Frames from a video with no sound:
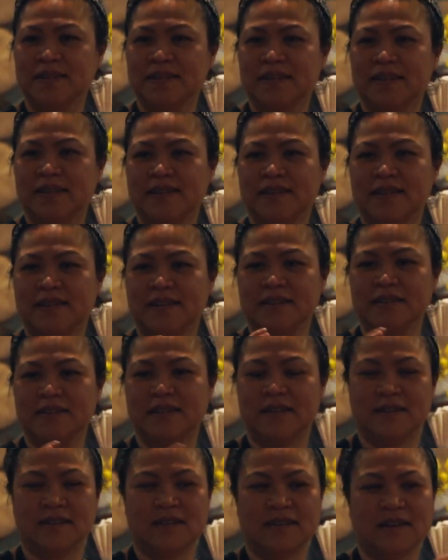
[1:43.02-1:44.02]
And then
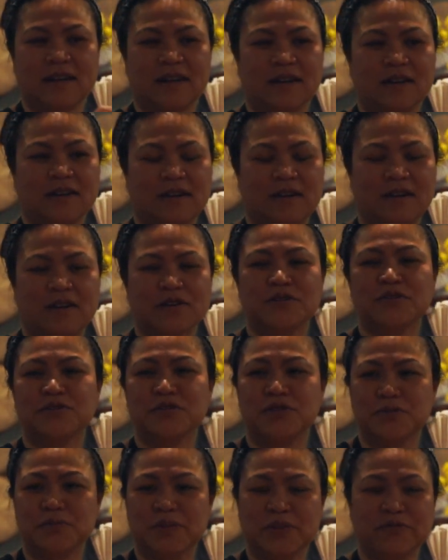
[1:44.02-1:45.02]
also
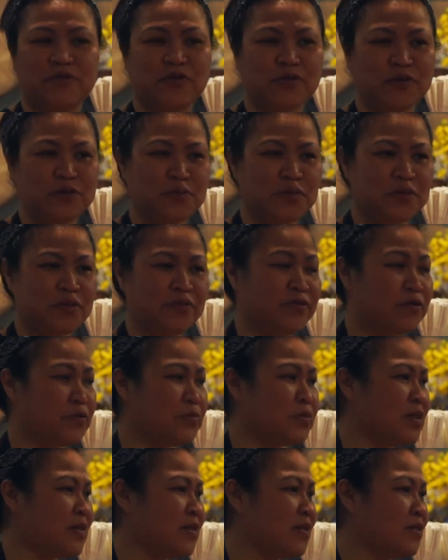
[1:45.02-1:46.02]
too, before you put it in food
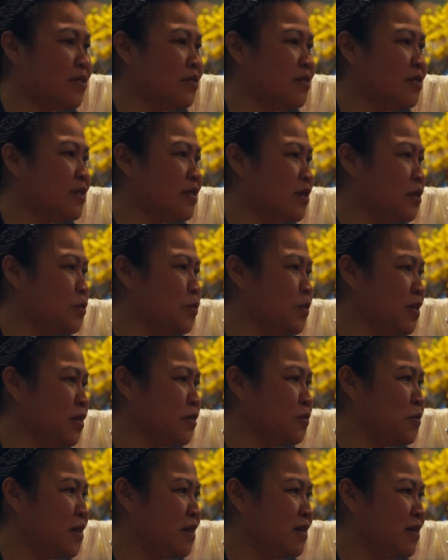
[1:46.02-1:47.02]
processor, just squeeze the
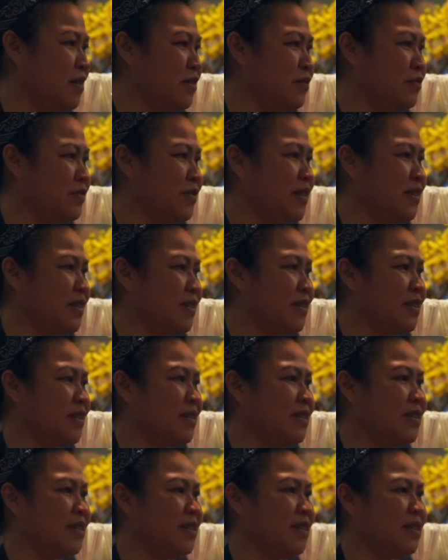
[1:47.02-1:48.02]
water out of it.
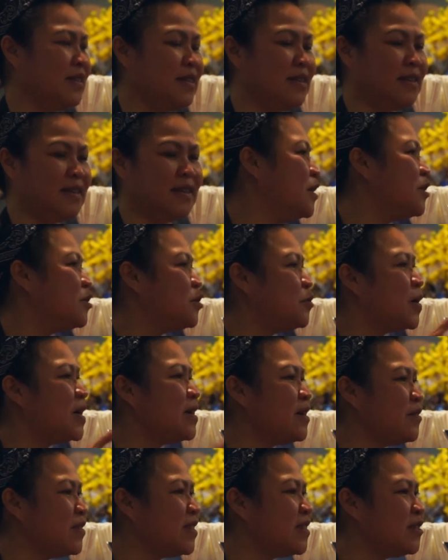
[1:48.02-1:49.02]
You want
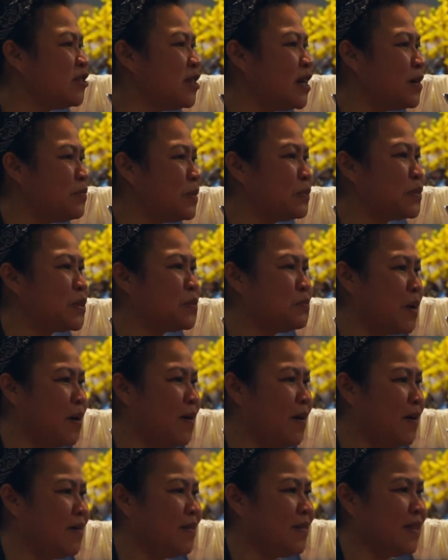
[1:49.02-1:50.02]
everything chopped up
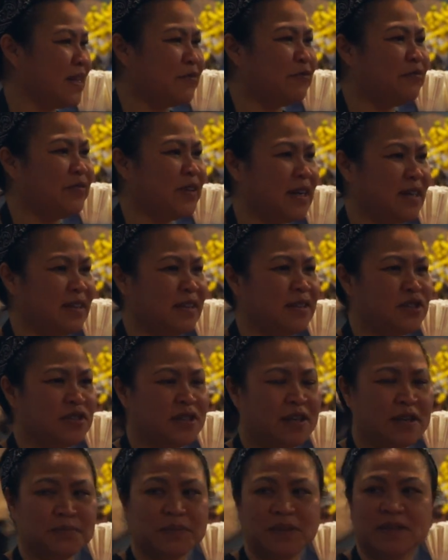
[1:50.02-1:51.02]
small, like finely
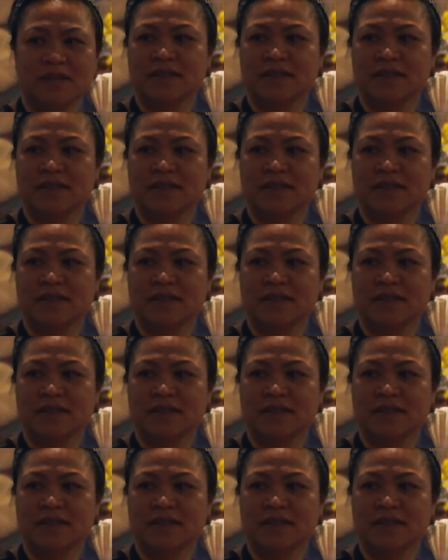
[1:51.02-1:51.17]
chopped.